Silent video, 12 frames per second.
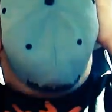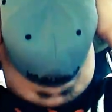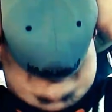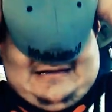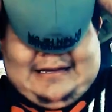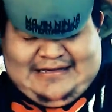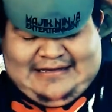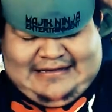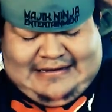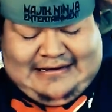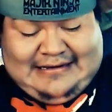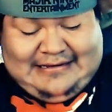
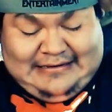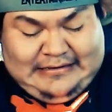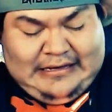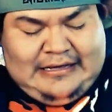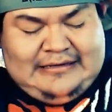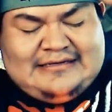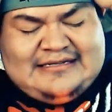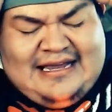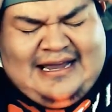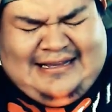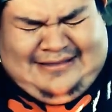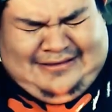Fucking
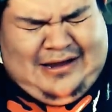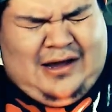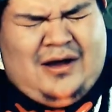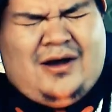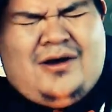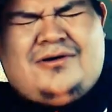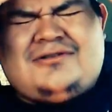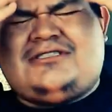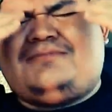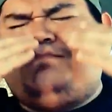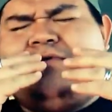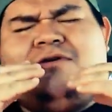Saint
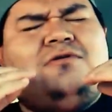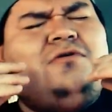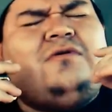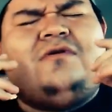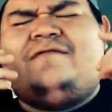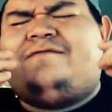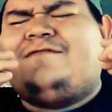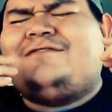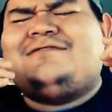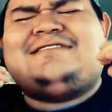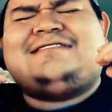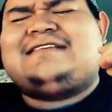Dog's
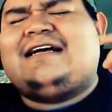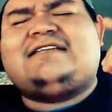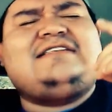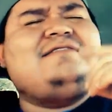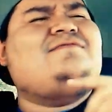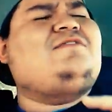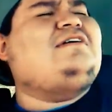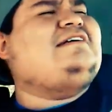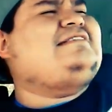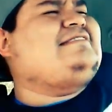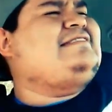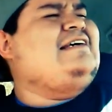beautiful, sexy
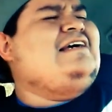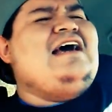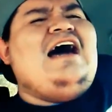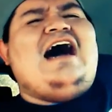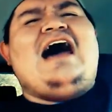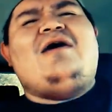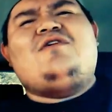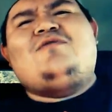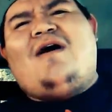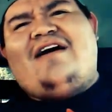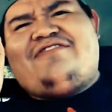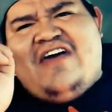voice. I
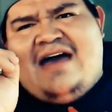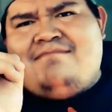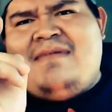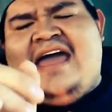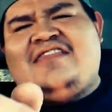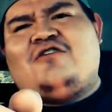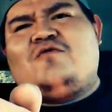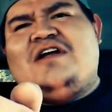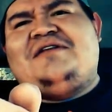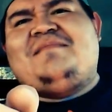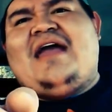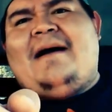would want that man to
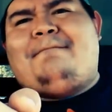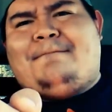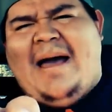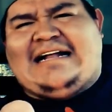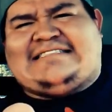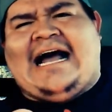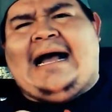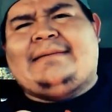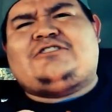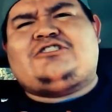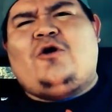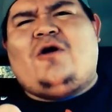read me a
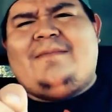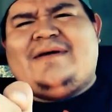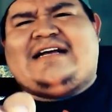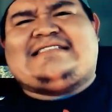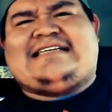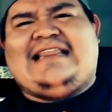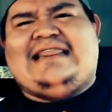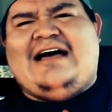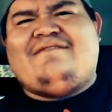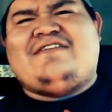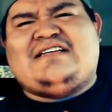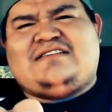bedtime story because I
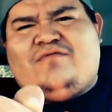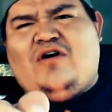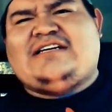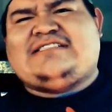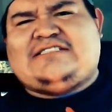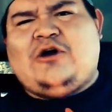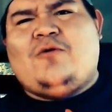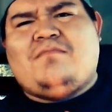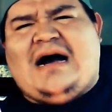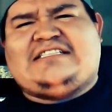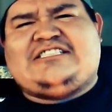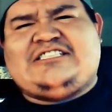love his voice so
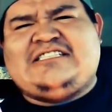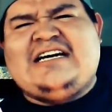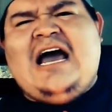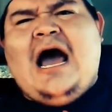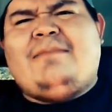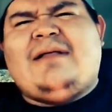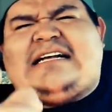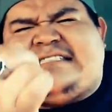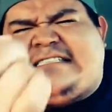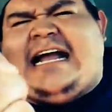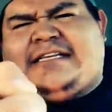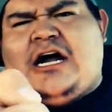much. I'd be like,
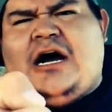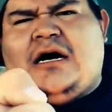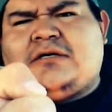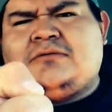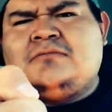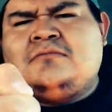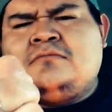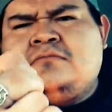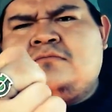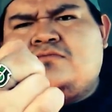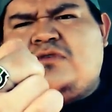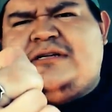Saint Dog,
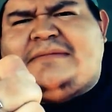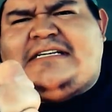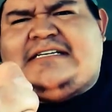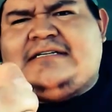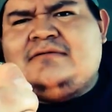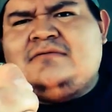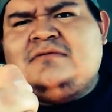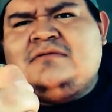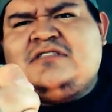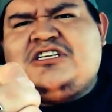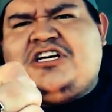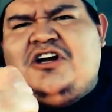read me
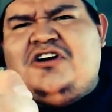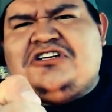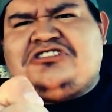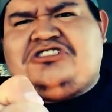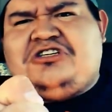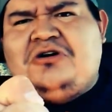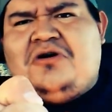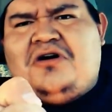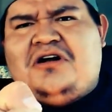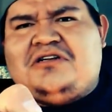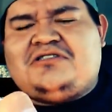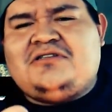Curious
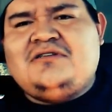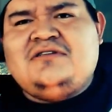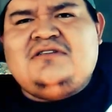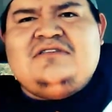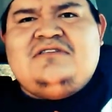George.